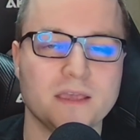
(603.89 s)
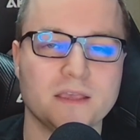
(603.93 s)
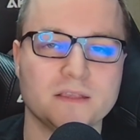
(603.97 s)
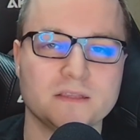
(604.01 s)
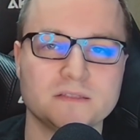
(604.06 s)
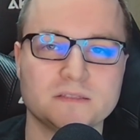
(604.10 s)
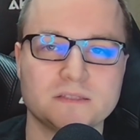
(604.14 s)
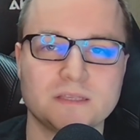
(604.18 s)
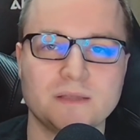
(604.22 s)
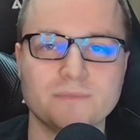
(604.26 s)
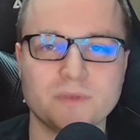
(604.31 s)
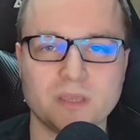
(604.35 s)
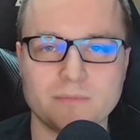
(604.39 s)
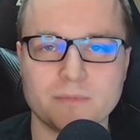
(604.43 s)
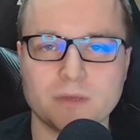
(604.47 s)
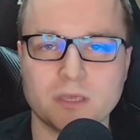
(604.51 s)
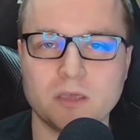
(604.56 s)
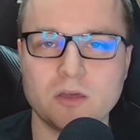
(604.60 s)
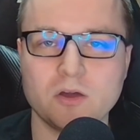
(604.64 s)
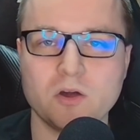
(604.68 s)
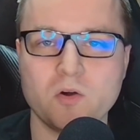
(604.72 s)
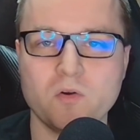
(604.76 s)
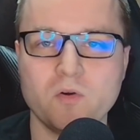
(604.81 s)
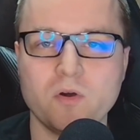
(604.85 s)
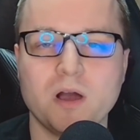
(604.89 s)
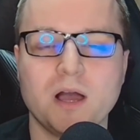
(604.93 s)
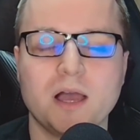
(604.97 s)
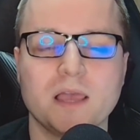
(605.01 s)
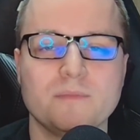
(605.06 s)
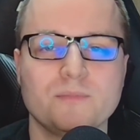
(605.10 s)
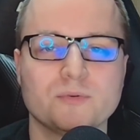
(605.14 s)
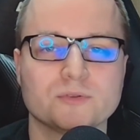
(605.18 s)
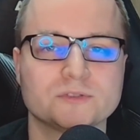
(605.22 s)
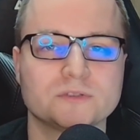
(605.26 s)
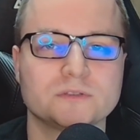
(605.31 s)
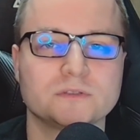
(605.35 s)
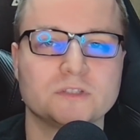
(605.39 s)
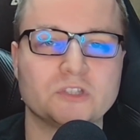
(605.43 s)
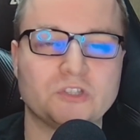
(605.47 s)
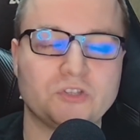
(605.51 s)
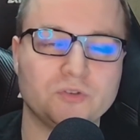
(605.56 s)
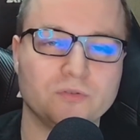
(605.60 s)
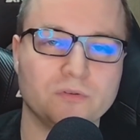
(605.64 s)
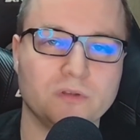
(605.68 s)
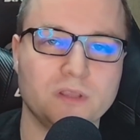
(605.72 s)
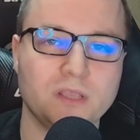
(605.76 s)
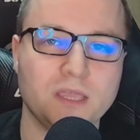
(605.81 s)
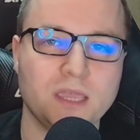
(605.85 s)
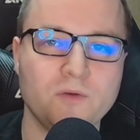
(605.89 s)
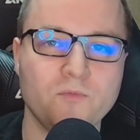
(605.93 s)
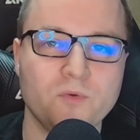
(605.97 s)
Some time ago I posted a Q&A.